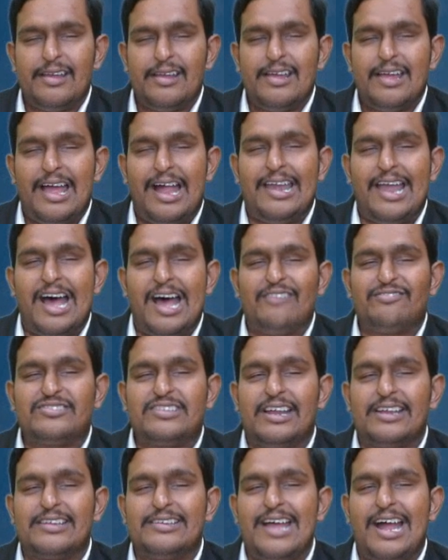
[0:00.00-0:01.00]
And
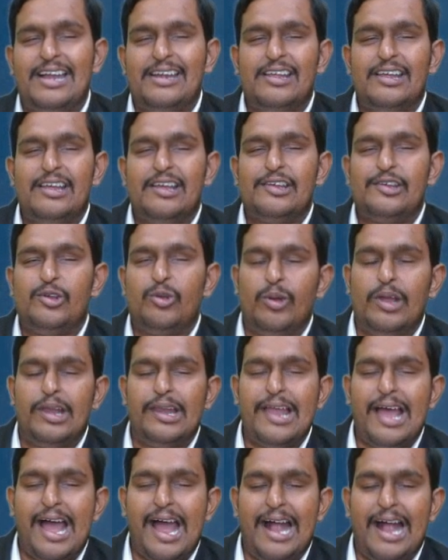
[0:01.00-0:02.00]
after that, you
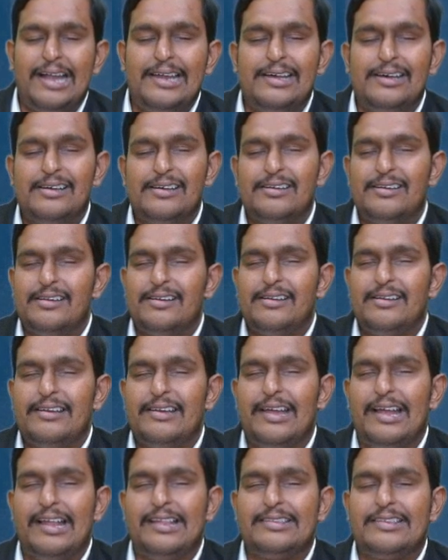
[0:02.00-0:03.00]
will add
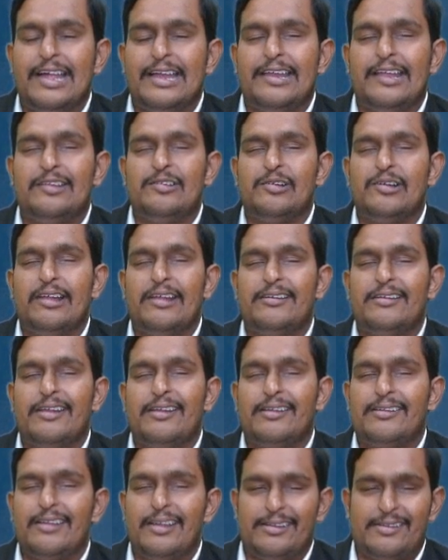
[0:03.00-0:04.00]
health and
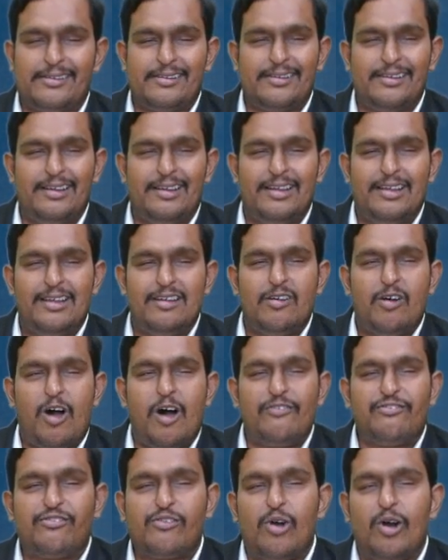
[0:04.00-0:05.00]
education cess.
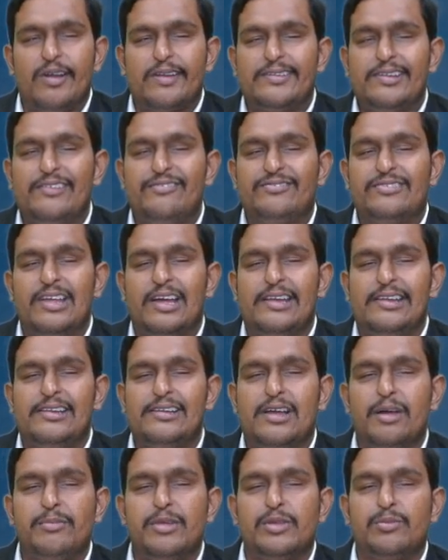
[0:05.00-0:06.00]
Of course, if the
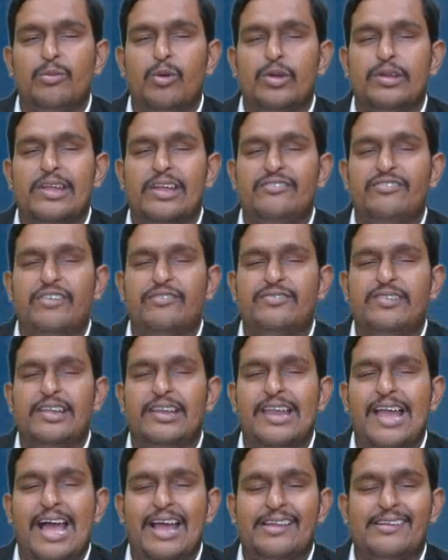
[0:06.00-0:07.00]
income is more than 50
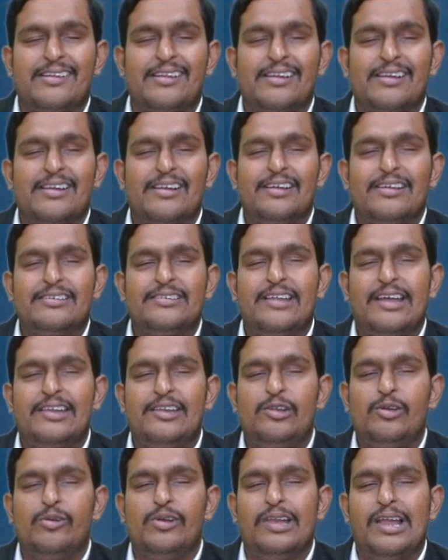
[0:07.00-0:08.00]
lakhs, then
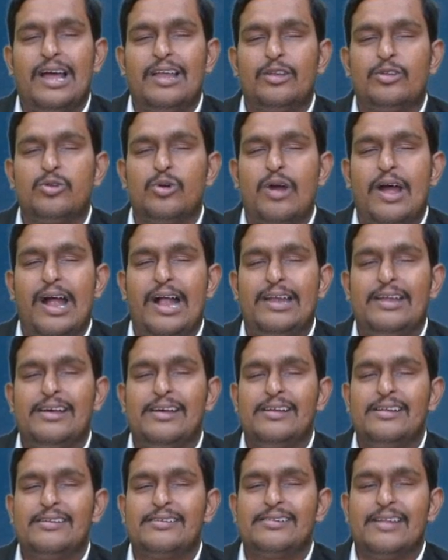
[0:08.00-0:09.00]
you will also add
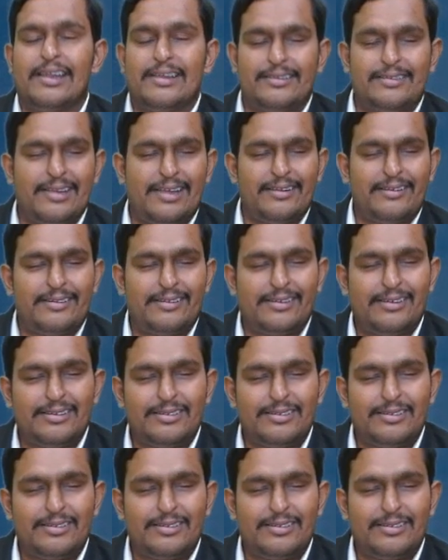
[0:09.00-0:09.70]
surcharge.